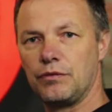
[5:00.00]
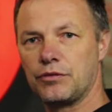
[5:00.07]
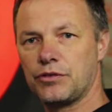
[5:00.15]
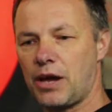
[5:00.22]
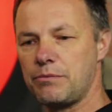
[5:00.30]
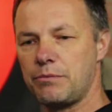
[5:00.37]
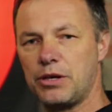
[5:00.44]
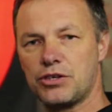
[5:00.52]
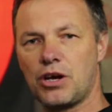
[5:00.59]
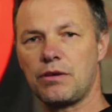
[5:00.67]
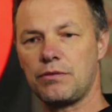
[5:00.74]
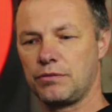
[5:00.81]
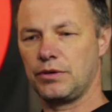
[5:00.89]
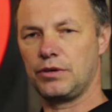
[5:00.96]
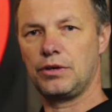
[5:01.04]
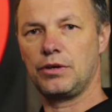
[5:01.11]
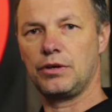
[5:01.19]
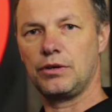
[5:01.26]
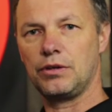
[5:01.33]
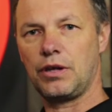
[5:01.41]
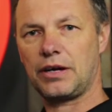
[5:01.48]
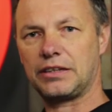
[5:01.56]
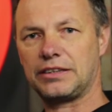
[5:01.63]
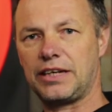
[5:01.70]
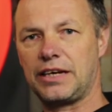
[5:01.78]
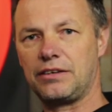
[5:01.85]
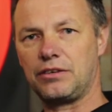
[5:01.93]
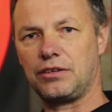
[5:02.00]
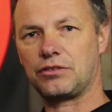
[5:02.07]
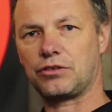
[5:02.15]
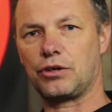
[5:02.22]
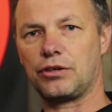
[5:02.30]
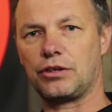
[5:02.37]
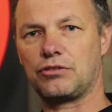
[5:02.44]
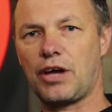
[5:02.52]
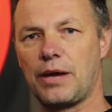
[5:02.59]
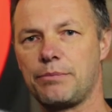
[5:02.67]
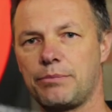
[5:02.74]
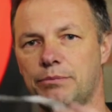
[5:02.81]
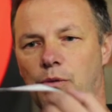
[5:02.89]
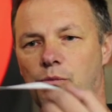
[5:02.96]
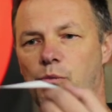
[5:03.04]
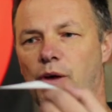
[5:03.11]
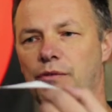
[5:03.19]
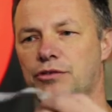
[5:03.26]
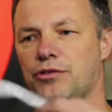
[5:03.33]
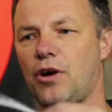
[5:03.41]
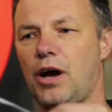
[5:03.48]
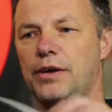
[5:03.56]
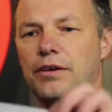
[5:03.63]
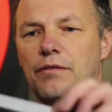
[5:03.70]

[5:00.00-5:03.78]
tape measure, like I said, it's got the tape on one side,